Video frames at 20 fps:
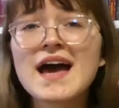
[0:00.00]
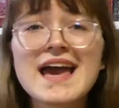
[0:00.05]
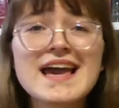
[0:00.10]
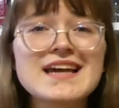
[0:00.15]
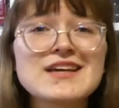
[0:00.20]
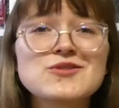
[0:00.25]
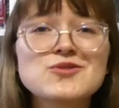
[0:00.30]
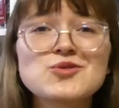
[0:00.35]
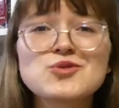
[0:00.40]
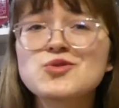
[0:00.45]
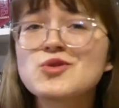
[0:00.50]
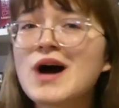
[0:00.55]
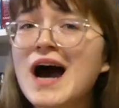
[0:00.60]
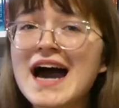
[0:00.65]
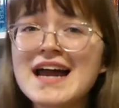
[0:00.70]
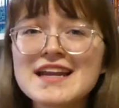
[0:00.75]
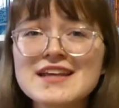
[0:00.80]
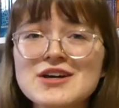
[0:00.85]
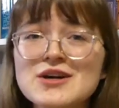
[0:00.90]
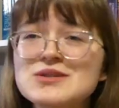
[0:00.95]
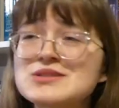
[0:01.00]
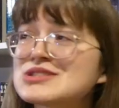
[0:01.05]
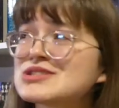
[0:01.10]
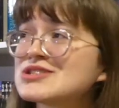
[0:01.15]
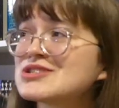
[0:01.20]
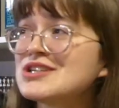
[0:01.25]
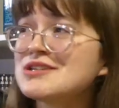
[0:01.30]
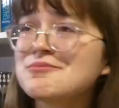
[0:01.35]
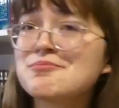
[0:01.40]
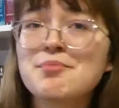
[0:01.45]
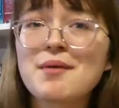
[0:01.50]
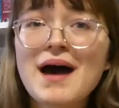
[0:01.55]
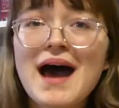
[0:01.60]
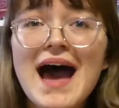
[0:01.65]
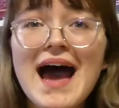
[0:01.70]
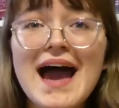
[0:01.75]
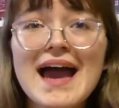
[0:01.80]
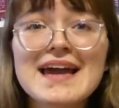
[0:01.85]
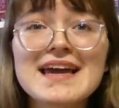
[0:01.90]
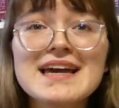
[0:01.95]
heidu, adios,
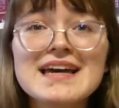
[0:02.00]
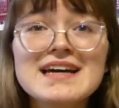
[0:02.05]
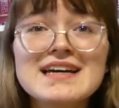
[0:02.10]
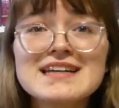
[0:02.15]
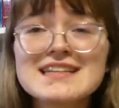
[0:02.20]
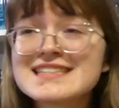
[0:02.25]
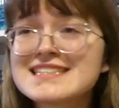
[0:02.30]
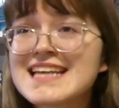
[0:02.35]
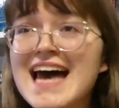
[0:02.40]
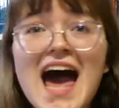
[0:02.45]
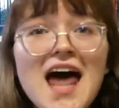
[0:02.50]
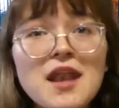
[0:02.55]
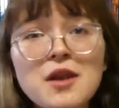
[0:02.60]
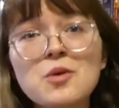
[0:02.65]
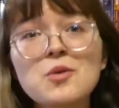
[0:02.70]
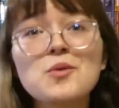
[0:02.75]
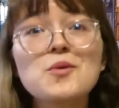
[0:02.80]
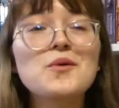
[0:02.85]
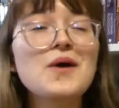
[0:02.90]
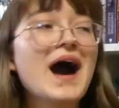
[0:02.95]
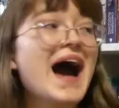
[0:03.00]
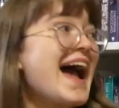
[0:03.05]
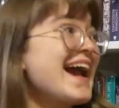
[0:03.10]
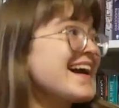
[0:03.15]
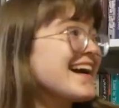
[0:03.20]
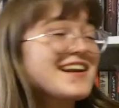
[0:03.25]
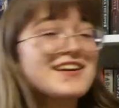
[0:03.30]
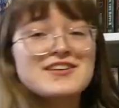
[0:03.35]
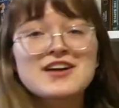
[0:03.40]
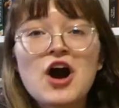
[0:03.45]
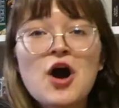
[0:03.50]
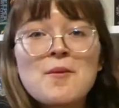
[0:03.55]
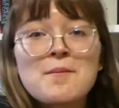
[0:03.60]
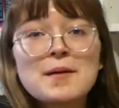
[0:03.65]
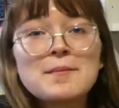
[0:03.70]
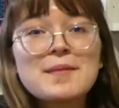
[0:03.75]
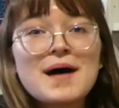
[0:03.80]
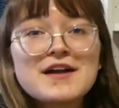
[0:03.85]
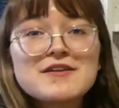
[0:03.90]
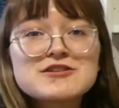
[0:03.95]
goodbye, salu. I gotta go.
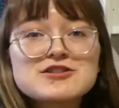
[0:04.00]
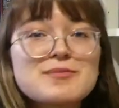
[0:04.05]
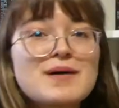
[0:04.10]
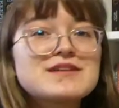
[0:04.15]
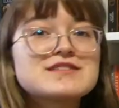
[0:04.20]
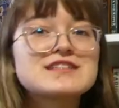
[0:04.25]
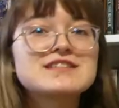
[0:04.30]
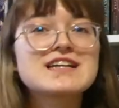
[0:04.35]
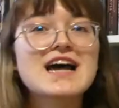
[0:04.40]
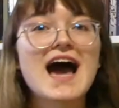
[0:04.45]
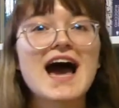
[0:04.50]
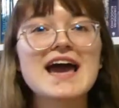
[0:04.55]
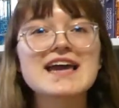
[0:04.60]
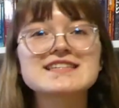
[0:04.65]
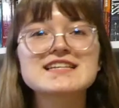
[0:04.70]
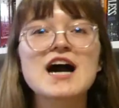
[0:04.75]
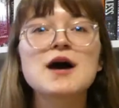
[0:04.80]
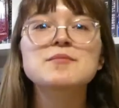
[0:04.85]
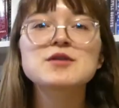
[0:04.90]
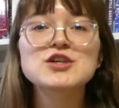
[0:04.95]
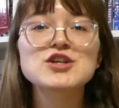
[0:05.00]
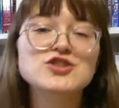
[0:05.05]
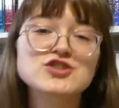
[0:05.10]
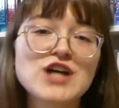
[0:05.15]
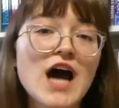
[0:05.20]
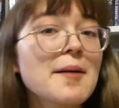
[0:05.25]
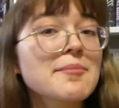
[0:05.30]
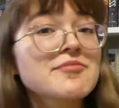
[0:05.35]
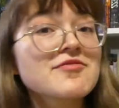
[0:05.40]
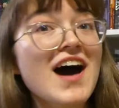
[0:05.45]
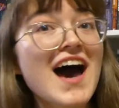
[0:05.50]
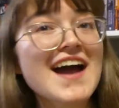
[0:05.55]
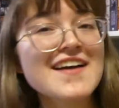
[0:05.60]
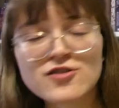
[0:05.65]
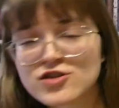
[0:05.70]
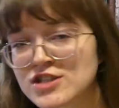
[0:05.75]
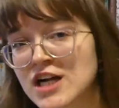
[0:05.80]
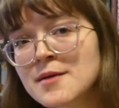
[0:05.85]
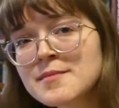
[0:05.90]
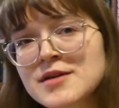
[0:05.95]
My battery's about to die. Tell me your top five,
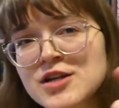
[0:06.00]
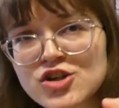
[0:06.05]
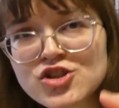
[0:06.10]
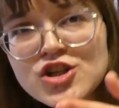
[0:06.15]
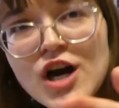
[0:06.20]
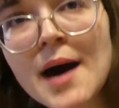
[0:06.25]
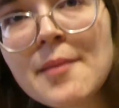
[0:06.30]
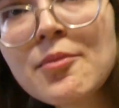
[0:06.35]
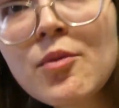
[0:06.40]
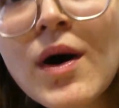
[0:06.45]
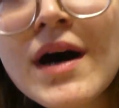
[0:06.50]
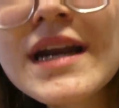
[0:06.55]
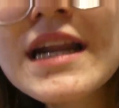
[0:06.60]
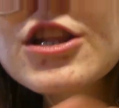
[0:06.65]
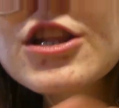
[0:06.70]
or tell me your top one